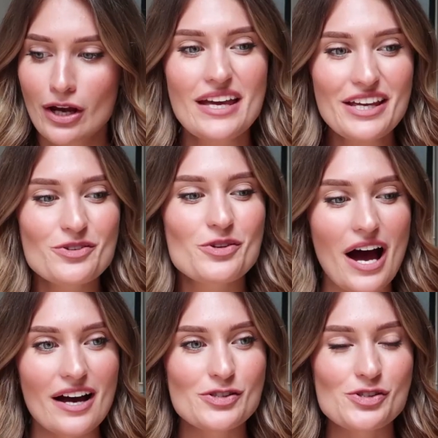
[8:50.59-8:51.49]
Thank you
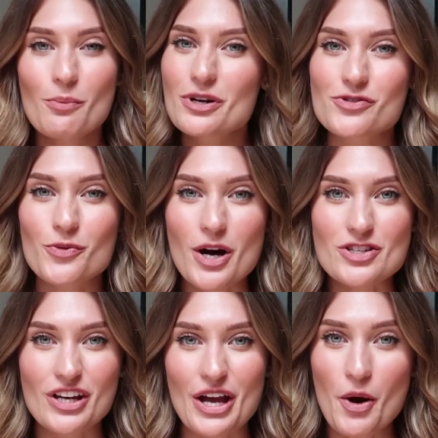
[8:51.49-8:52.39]
guys so much for
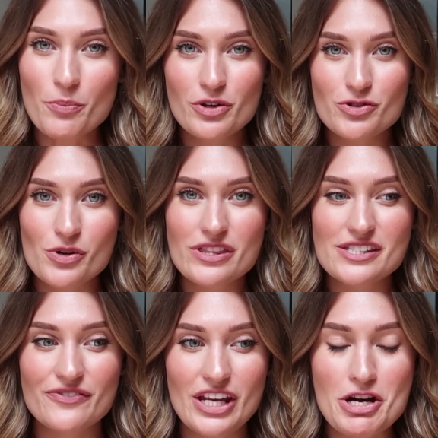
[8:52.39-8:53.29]
watching. I hope you enjoyed
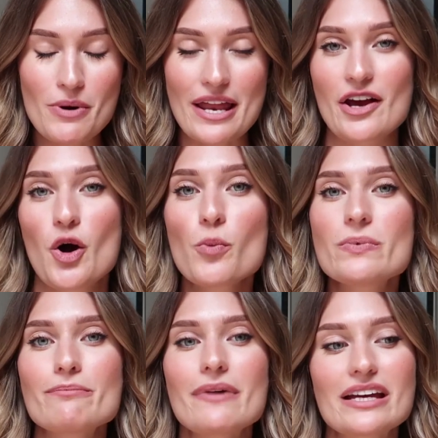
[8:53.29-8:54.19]
this video, and I hope
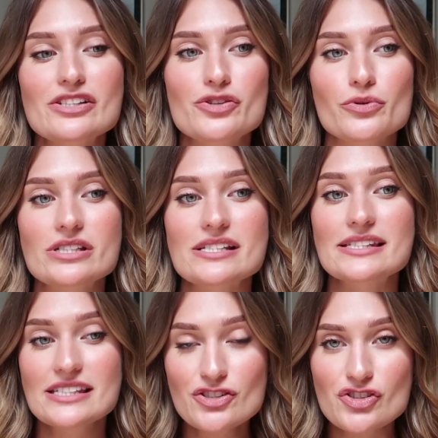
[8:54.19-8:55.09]
it makes your
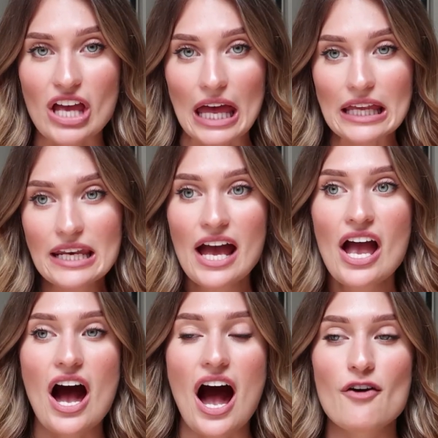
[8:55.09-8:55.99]
decision
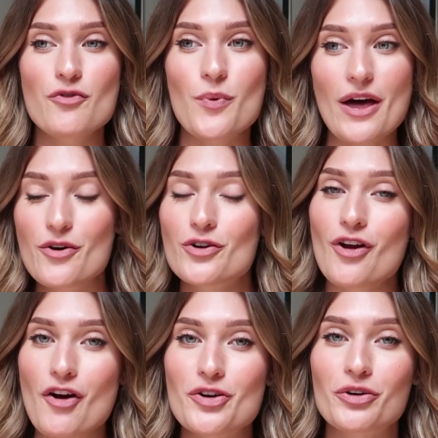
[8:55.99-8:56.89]
of whether or
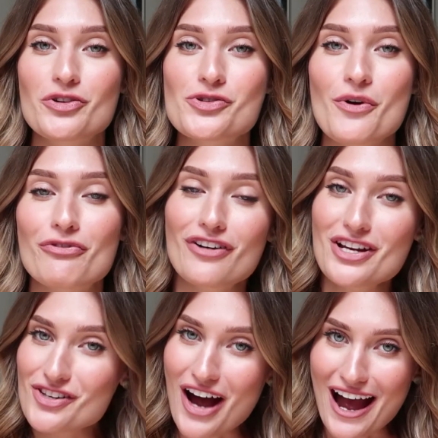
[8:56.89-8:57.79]
not you're gonna do a
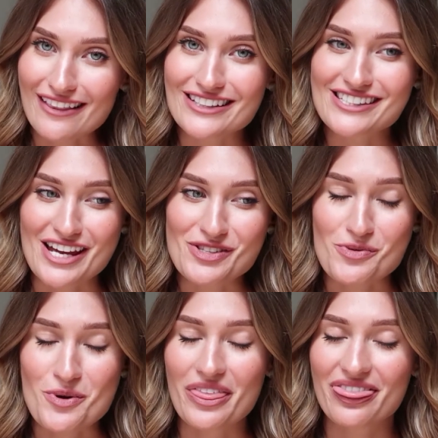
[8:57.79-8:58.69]
Fraser Island day
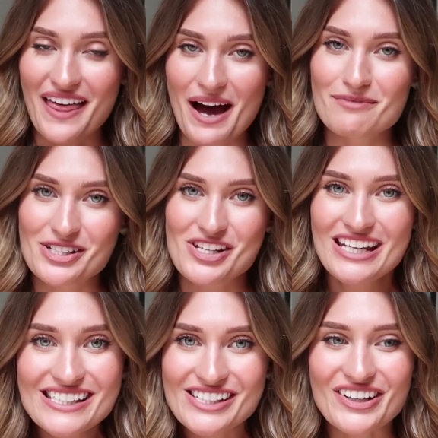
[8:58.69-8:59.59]
tour that much
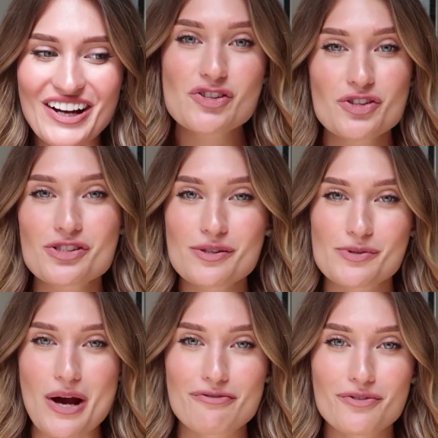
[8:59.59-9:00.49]
easier. Be sure to
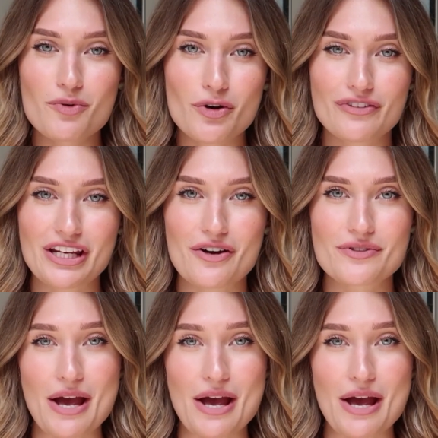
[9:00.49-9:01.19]
subscribe for more videos.